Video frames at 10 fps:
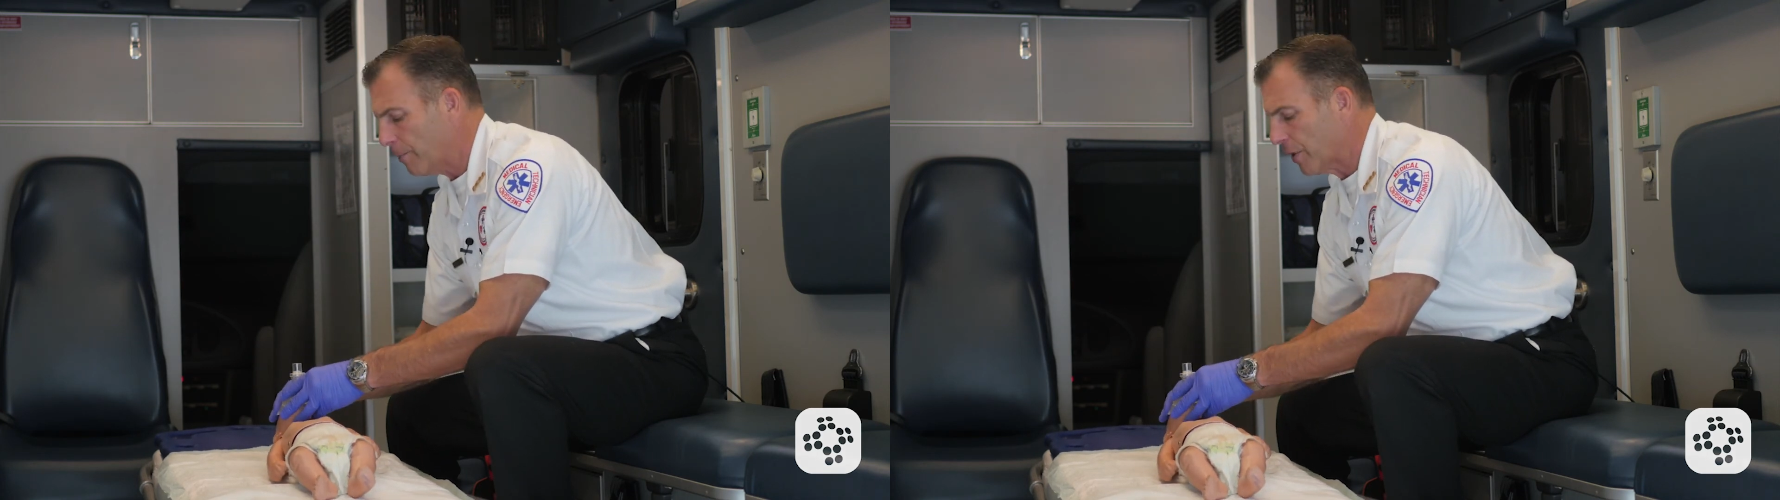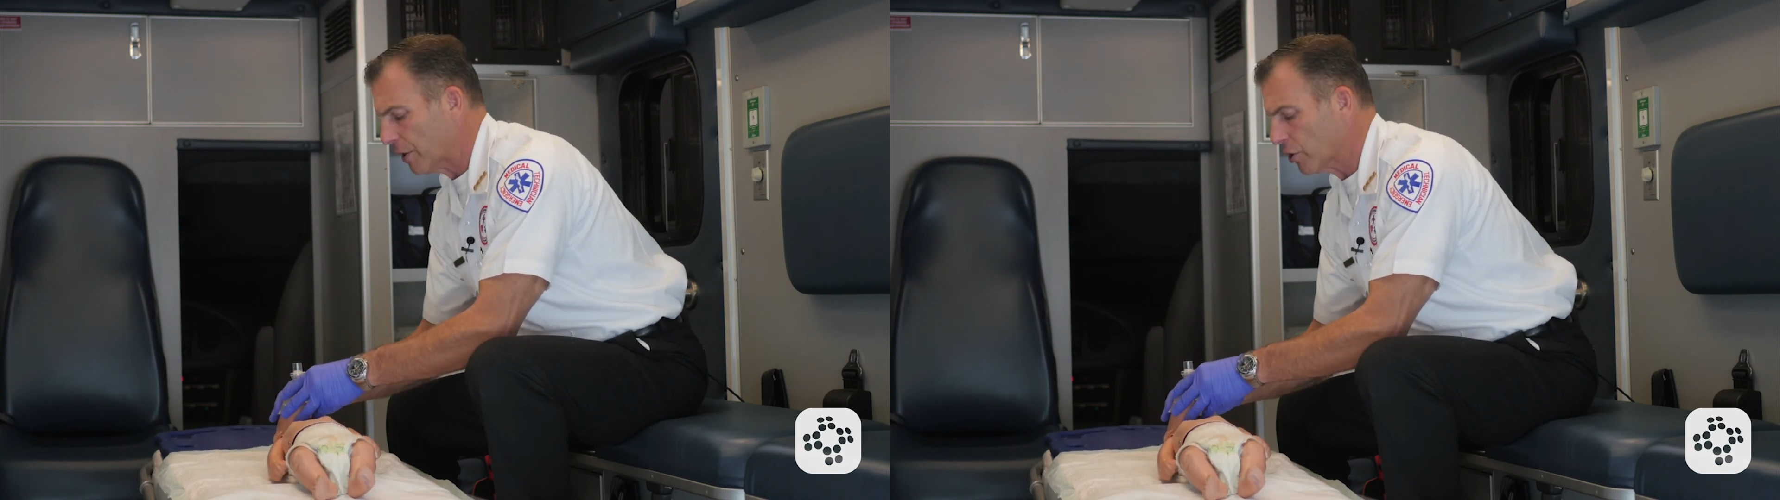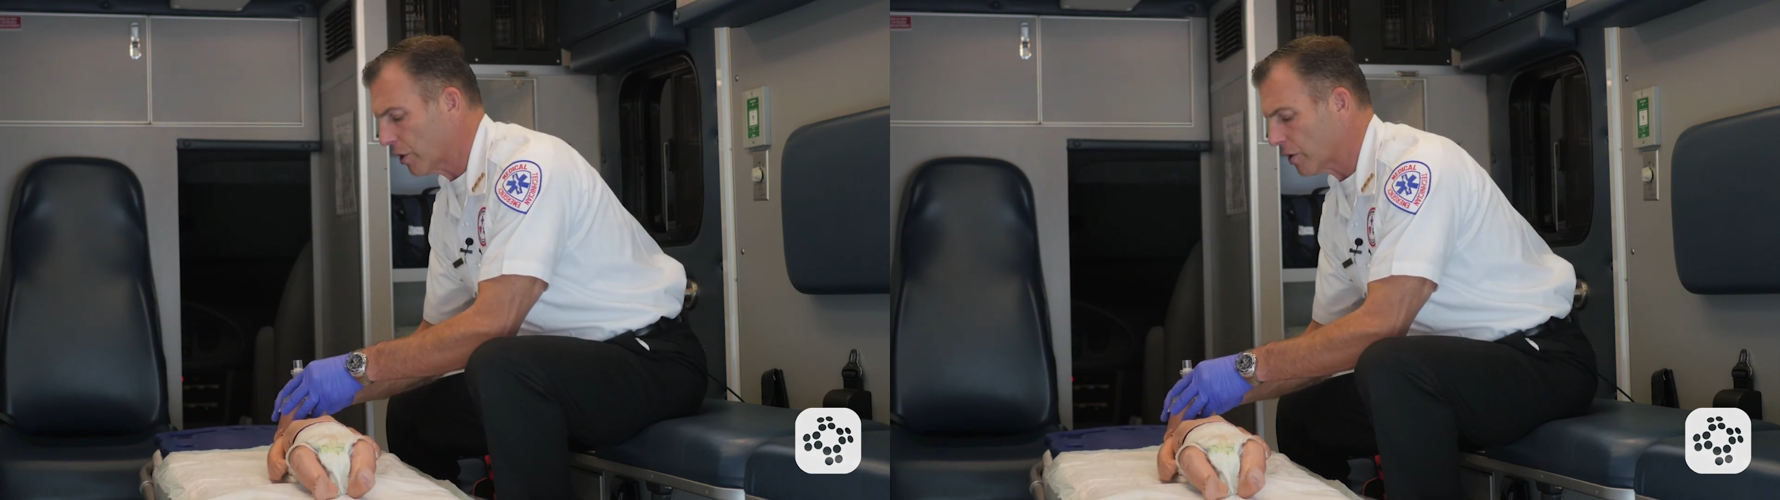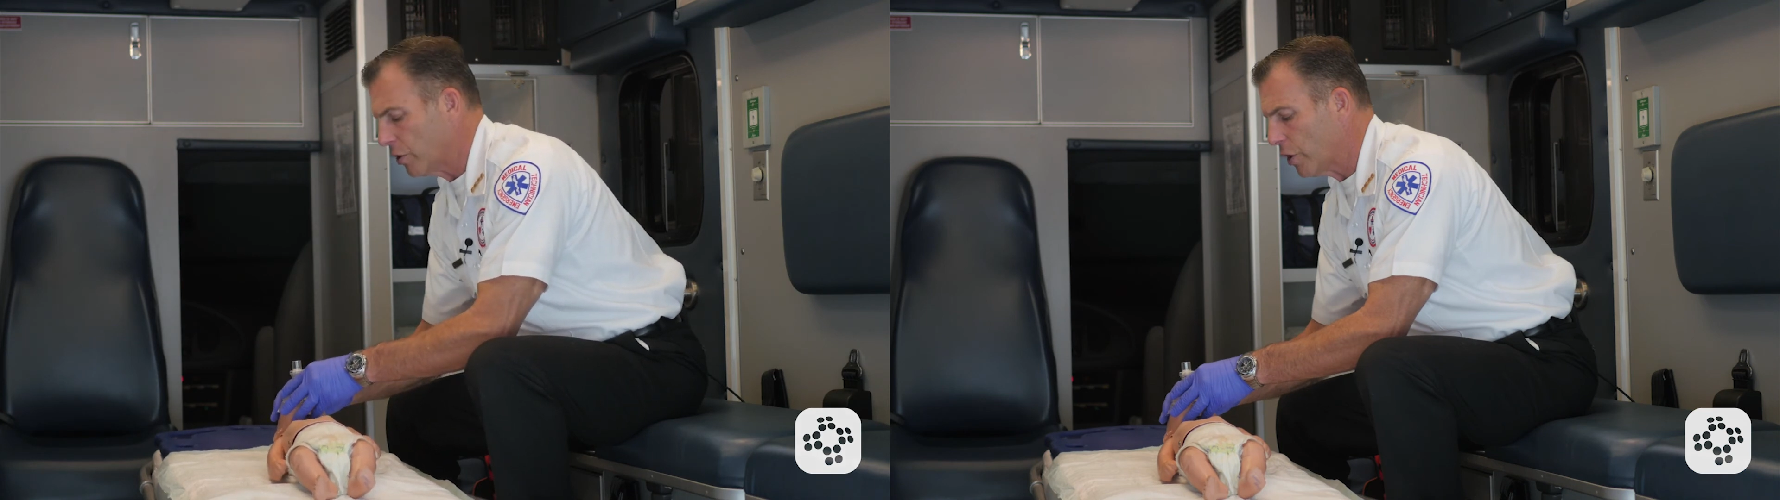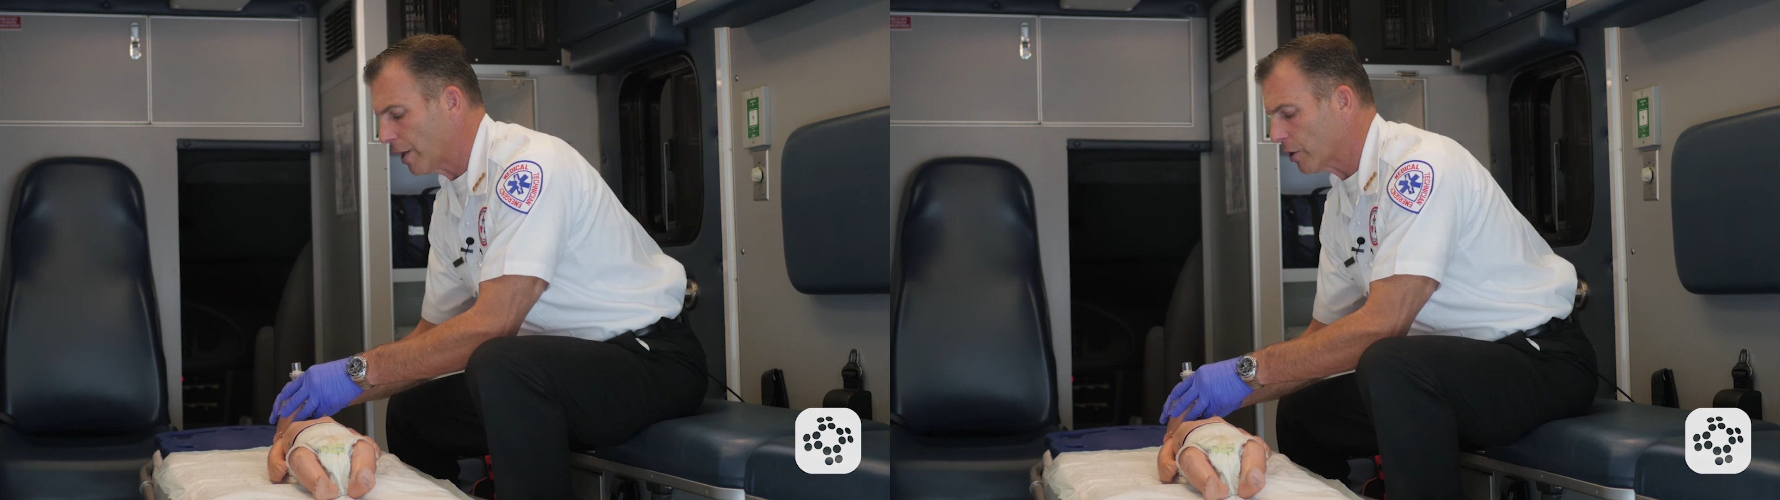It's just a
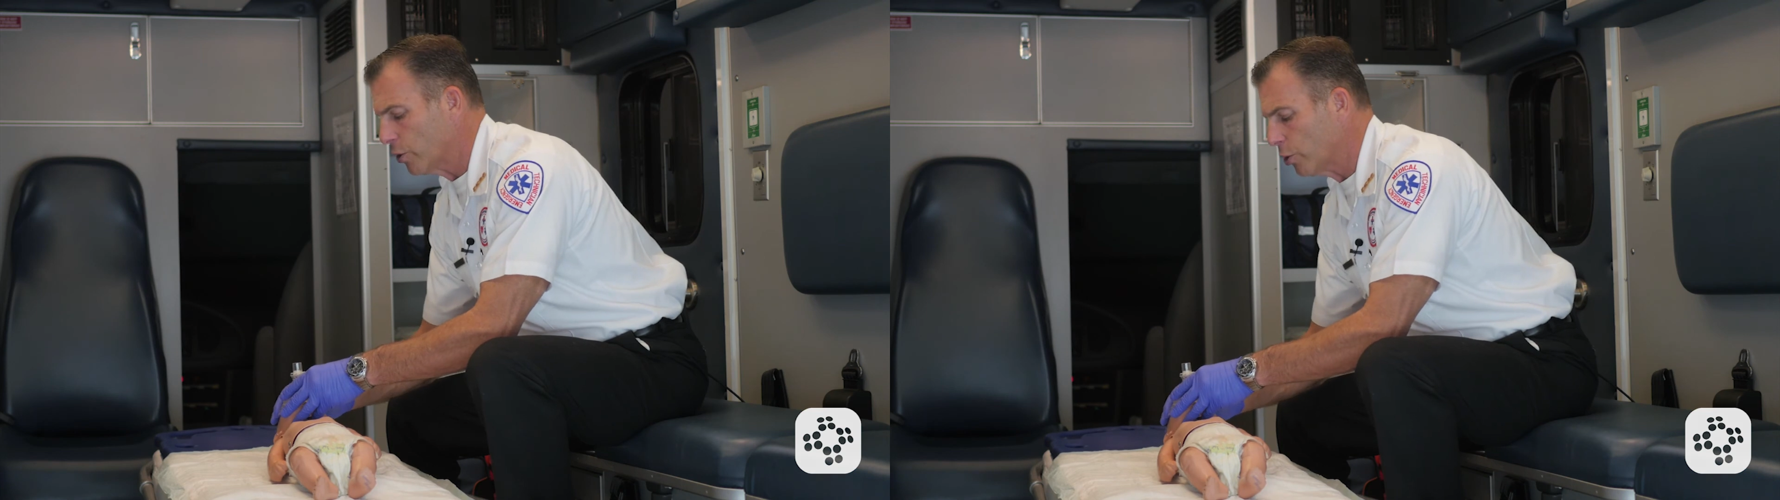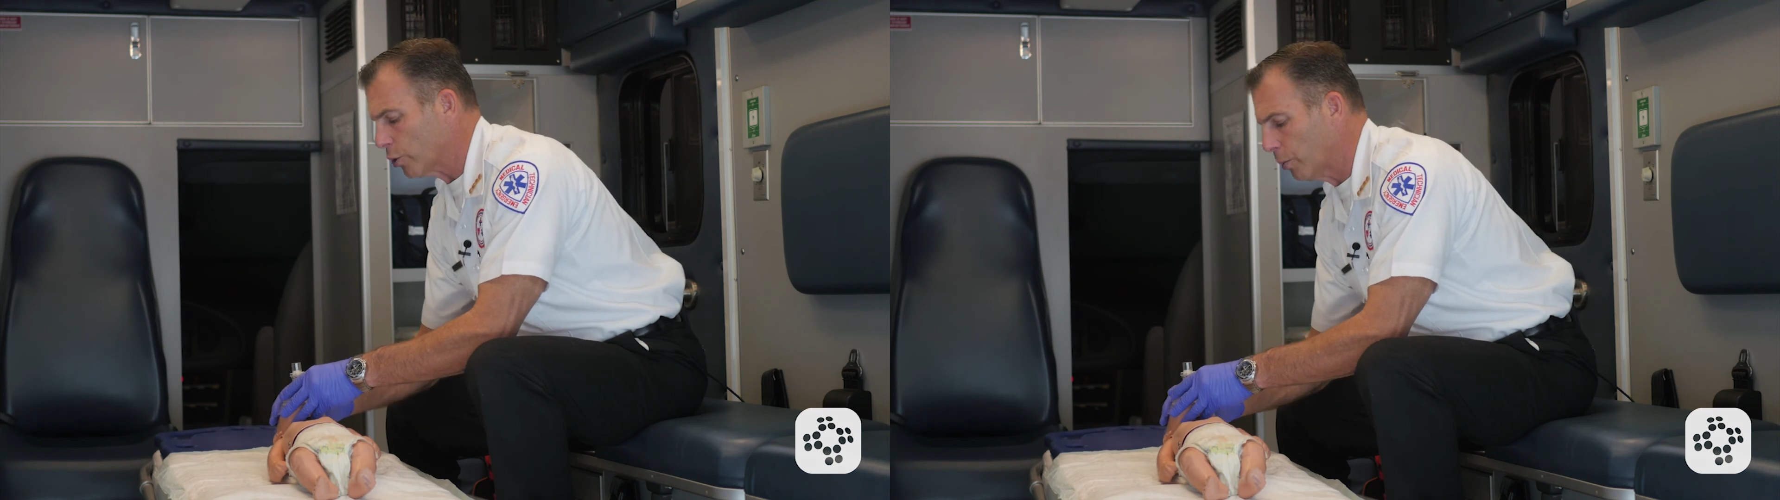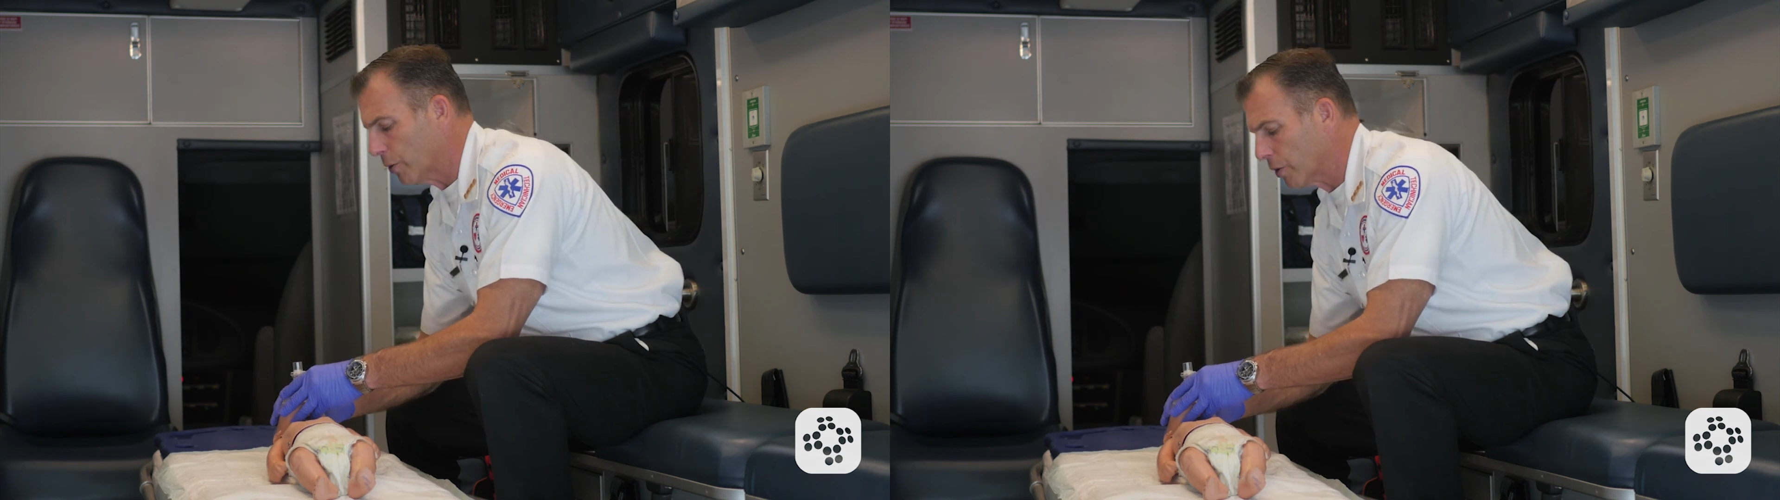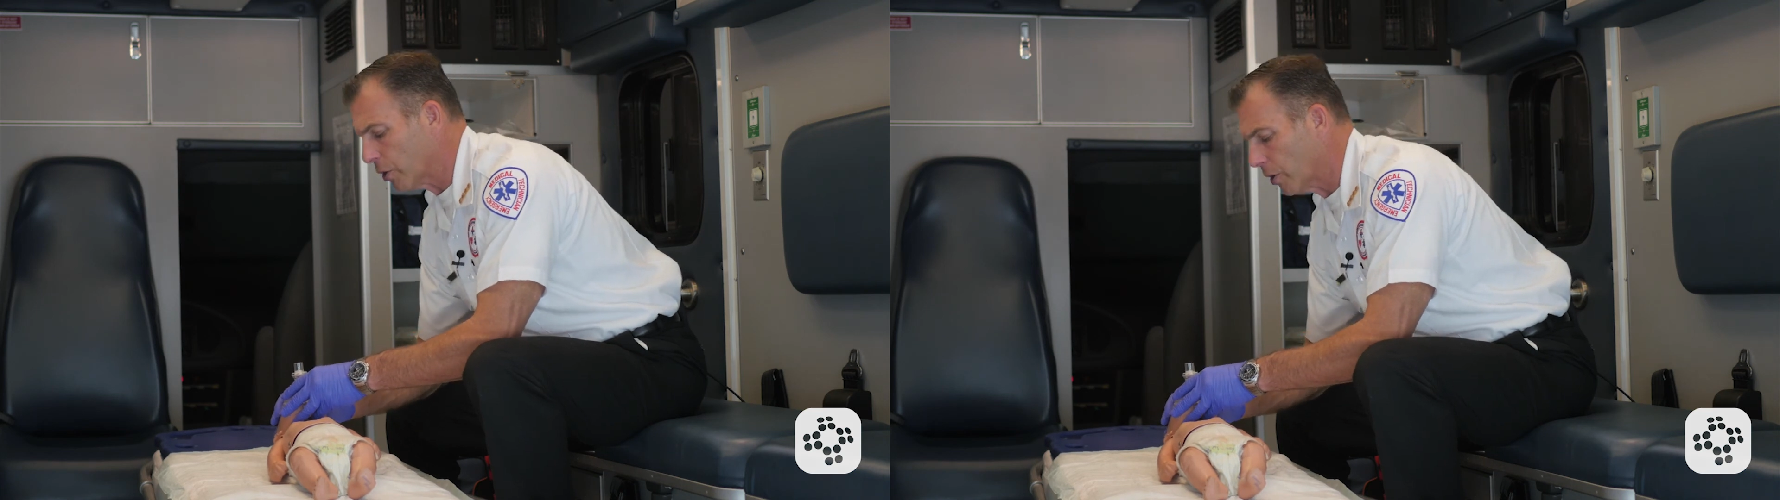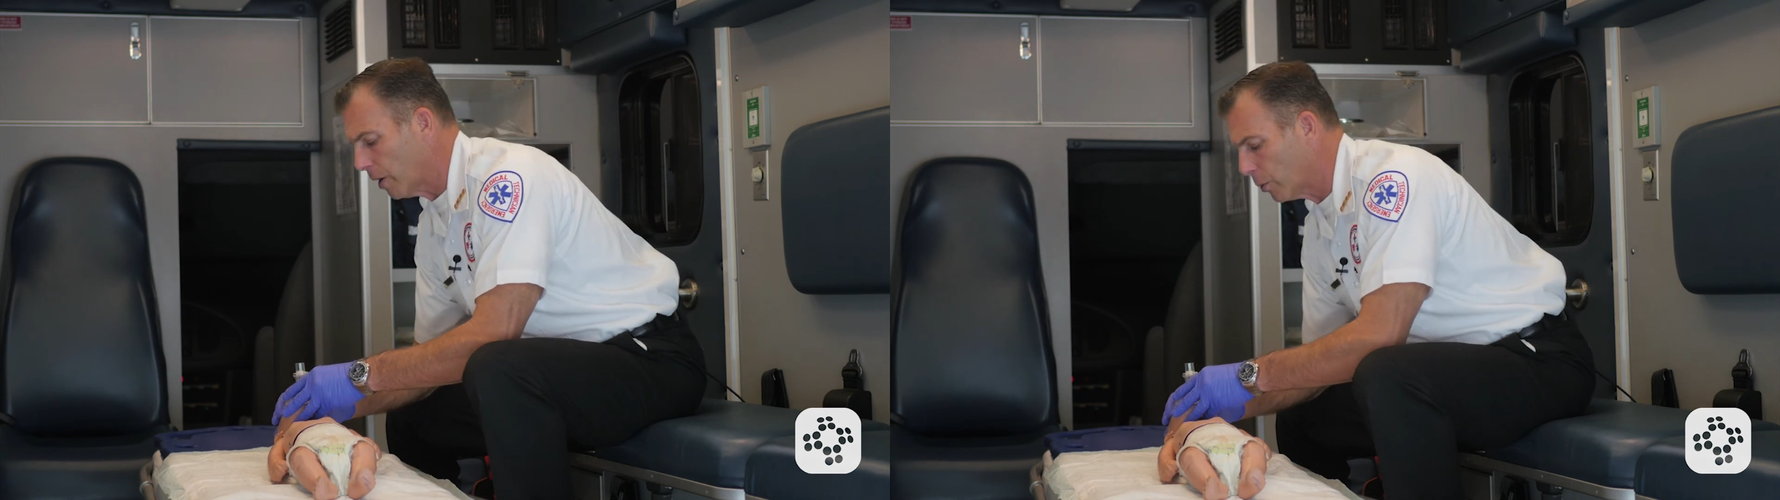nice neutral
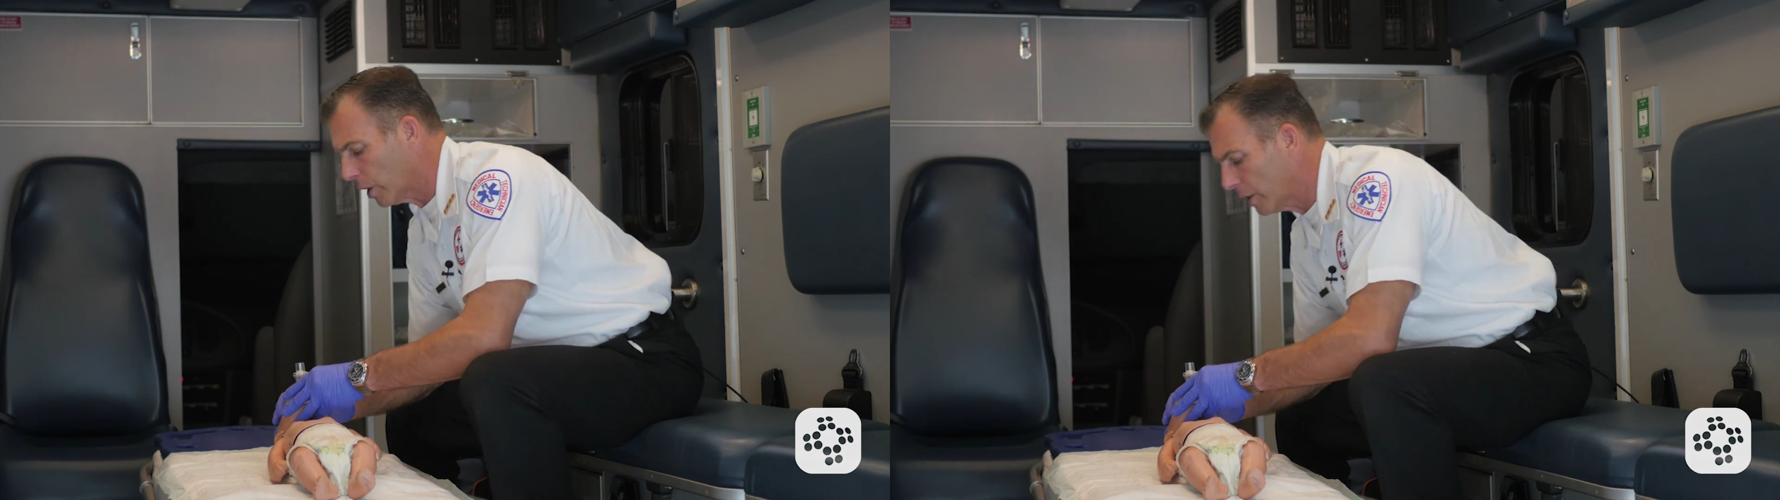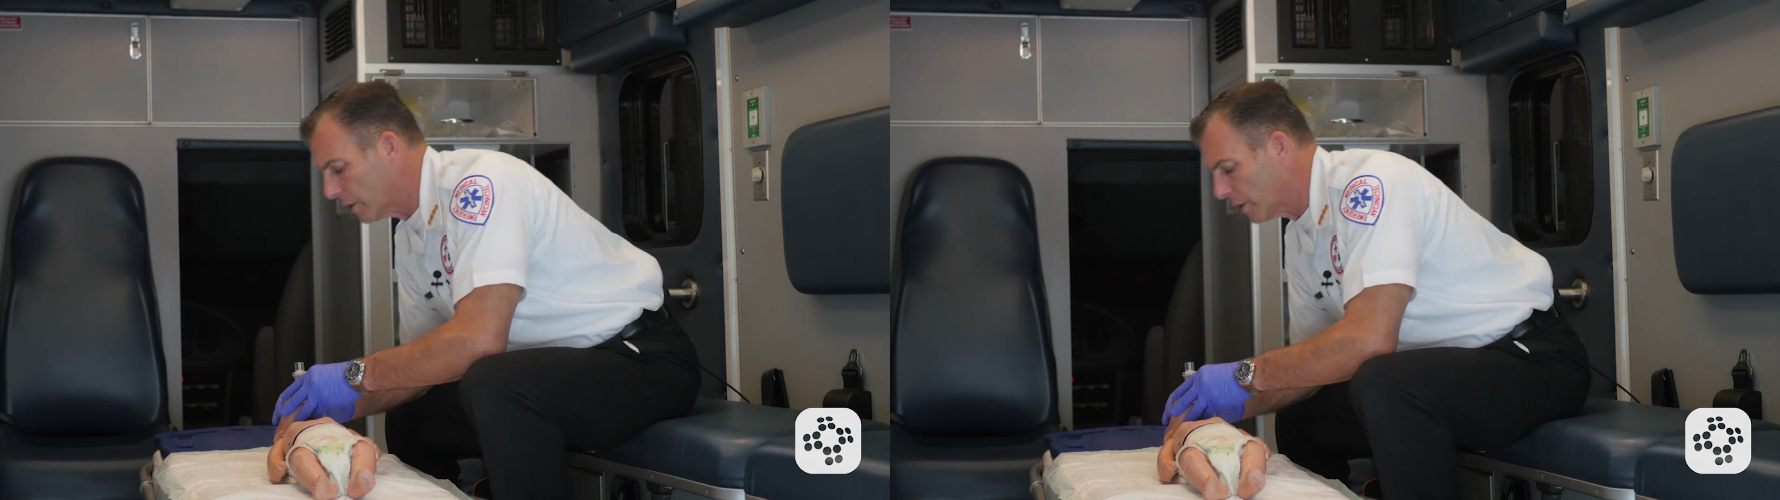position. And we're gonna